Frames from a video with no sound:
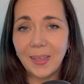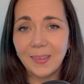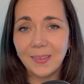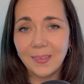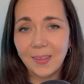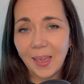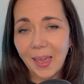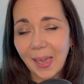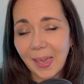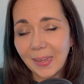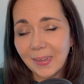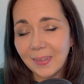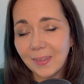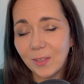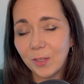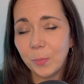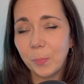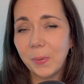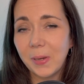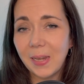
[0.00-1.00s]
tend
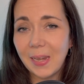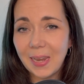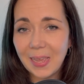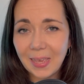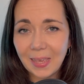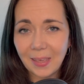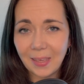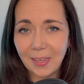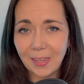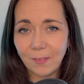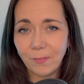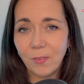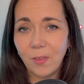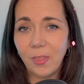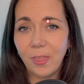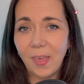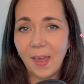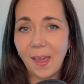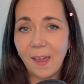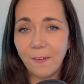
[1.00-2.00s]
to believe that
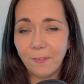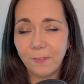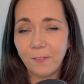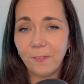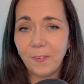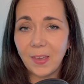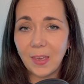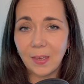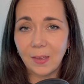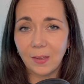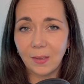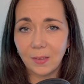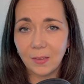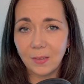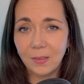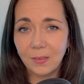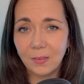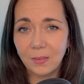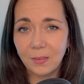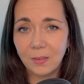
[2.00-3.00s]
their
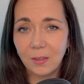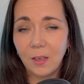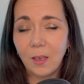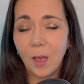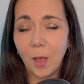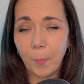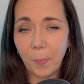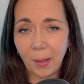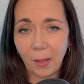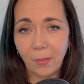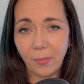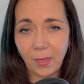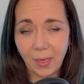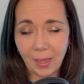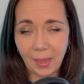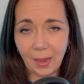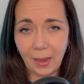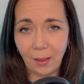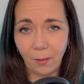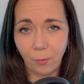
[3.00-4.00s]
fears about their
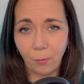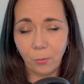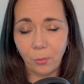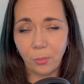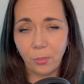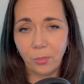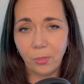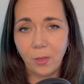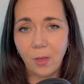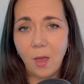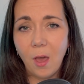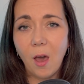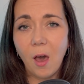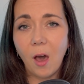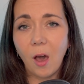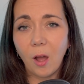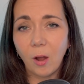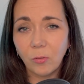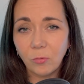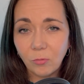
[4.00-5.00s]
health
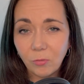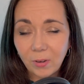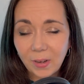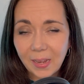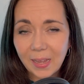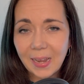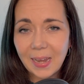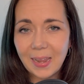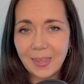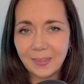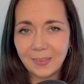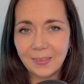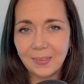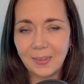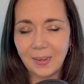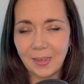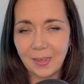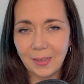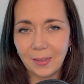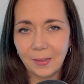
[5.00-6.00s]
are
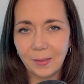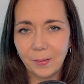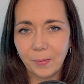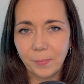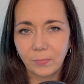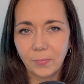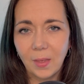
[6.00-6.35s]
realistic,